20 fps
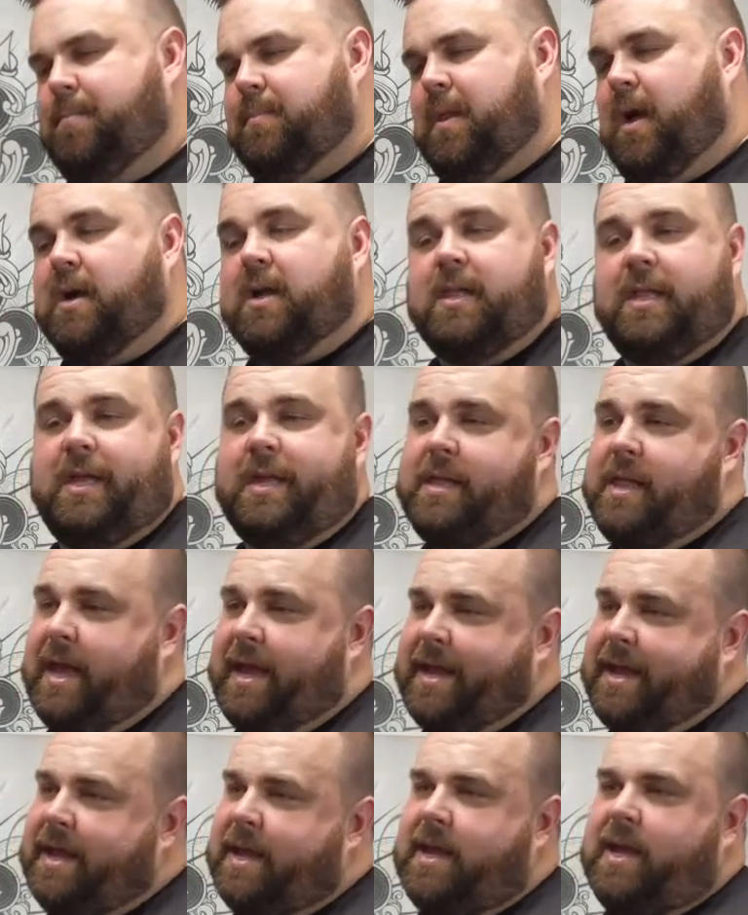Luckily,
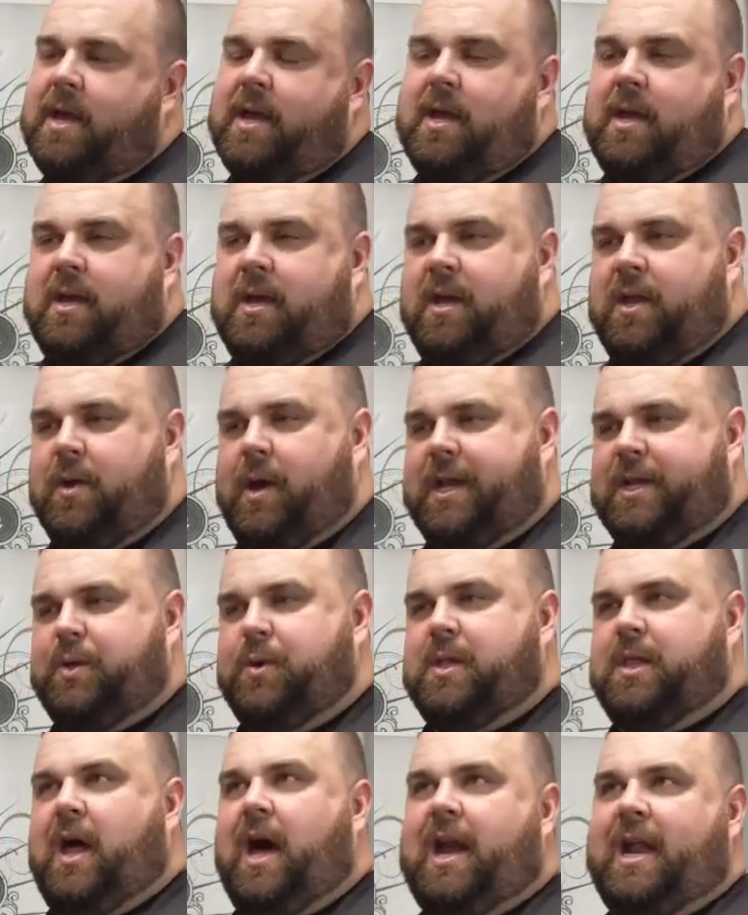I
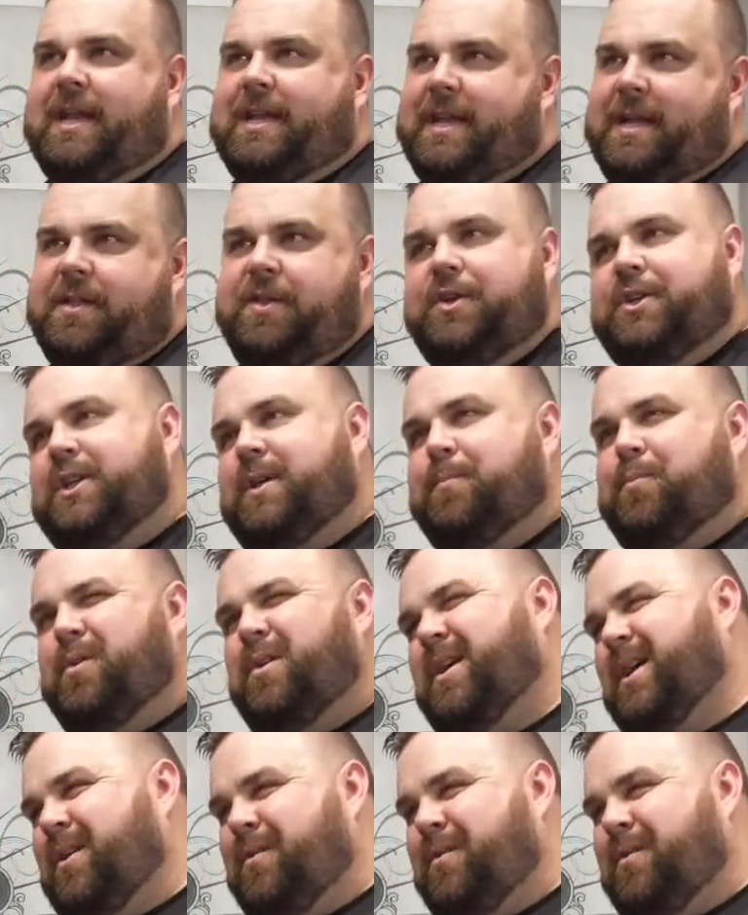do a lot of dealership work.